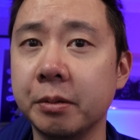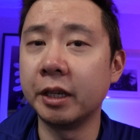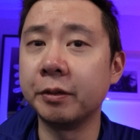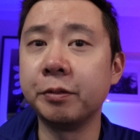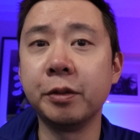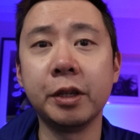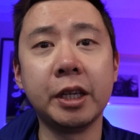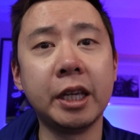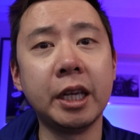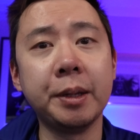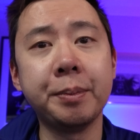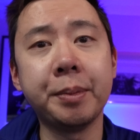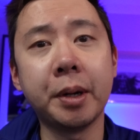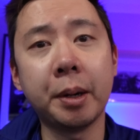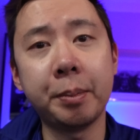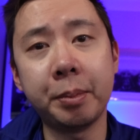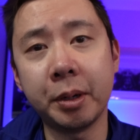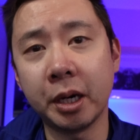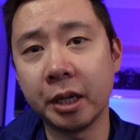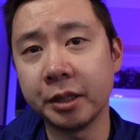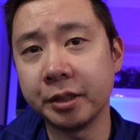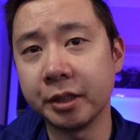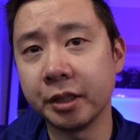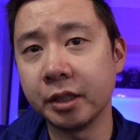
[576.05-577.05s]
If we keep our
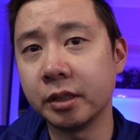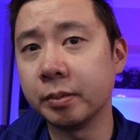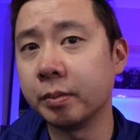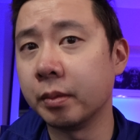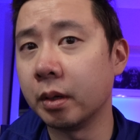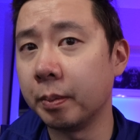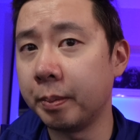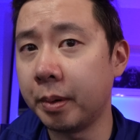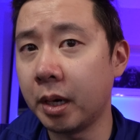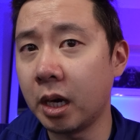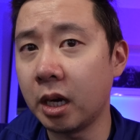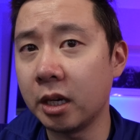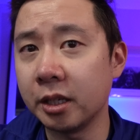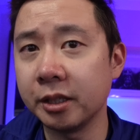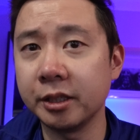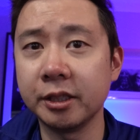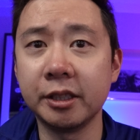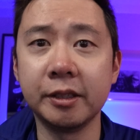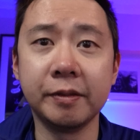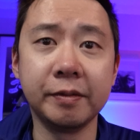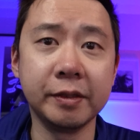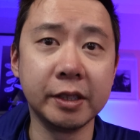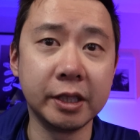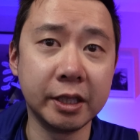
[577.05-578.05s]
presence more
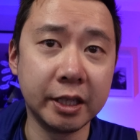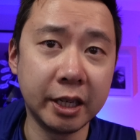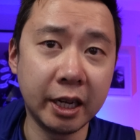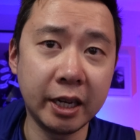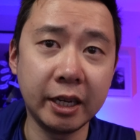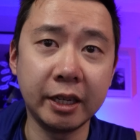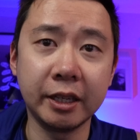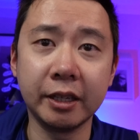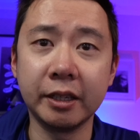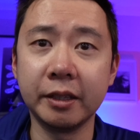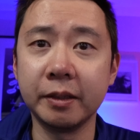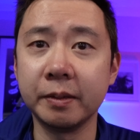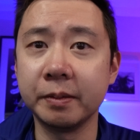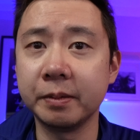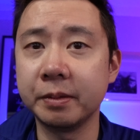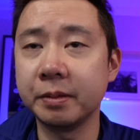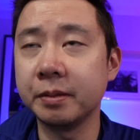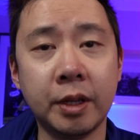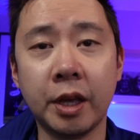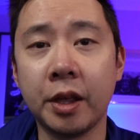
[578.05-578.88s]
positive than negative, initiative.